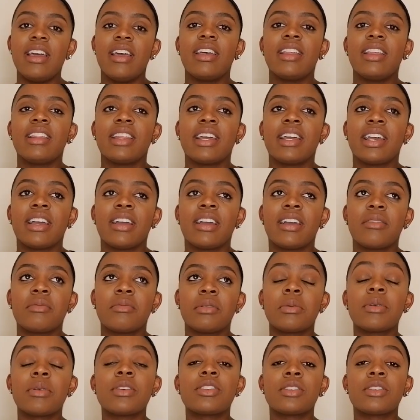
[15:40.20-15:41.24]
in there.
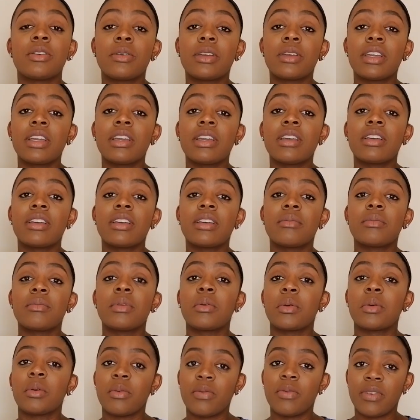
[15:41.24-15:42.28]
We were joking, but
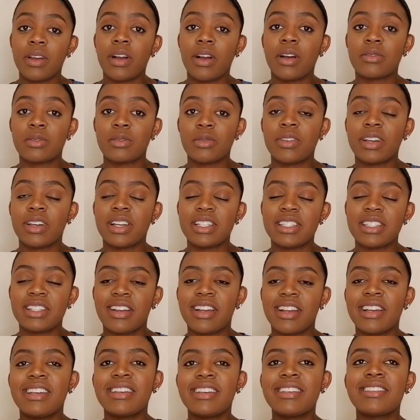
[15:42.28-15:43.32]
we were also very
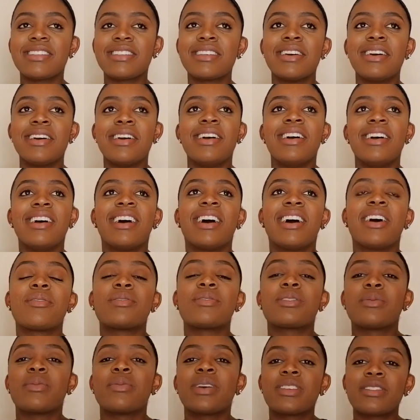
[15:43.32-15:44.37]
serious.
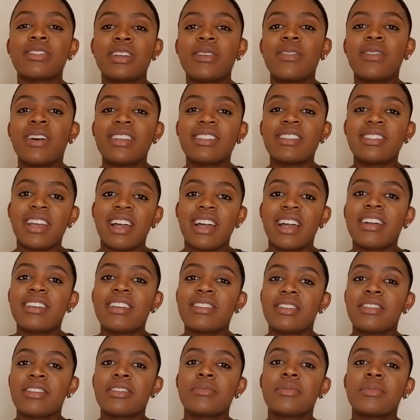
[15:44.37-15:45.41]
So make sure you watch that because
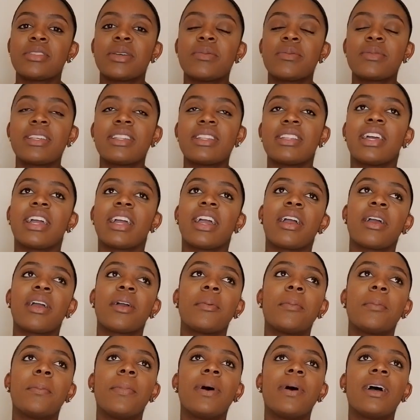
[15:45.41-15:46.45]
there's some tips in there.
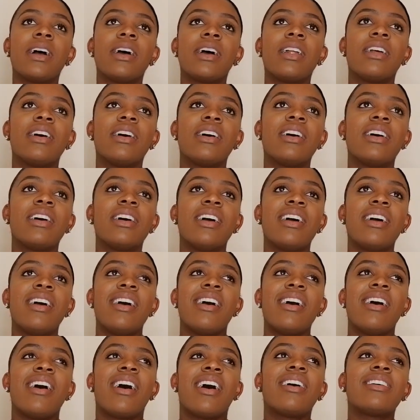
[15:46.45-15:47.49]
But
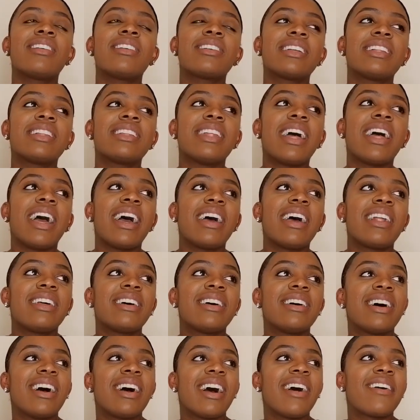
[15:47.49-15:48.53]
other than that,
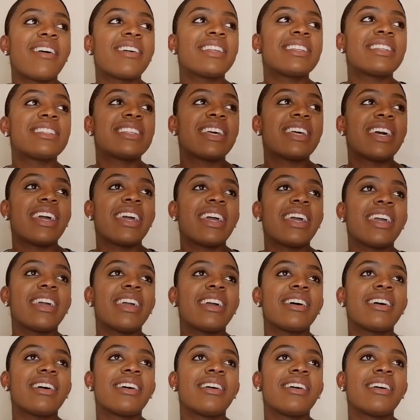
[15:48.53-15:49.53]
I would say